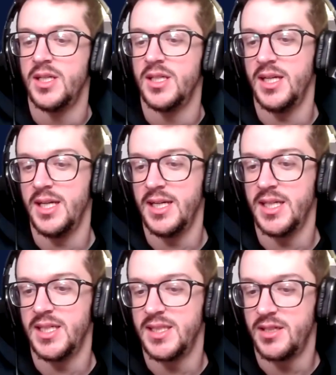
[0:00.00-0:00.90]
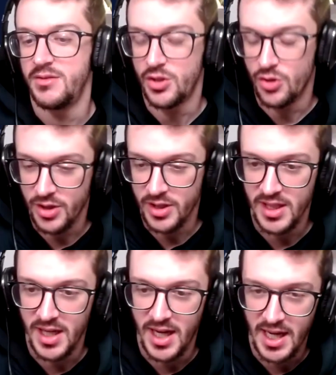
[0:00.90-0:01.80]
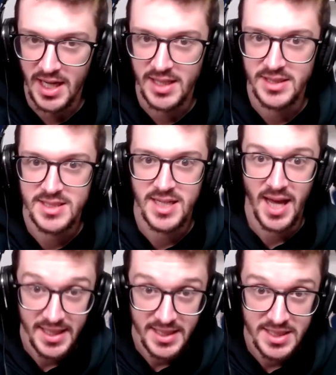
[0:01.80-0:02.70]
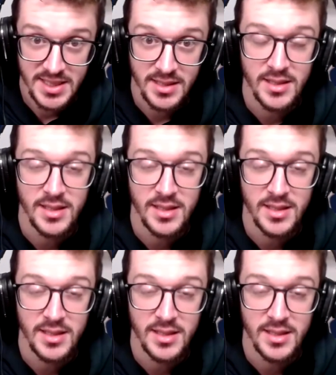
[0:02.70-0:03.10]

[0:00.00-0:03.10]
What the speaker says: the recording and the slides.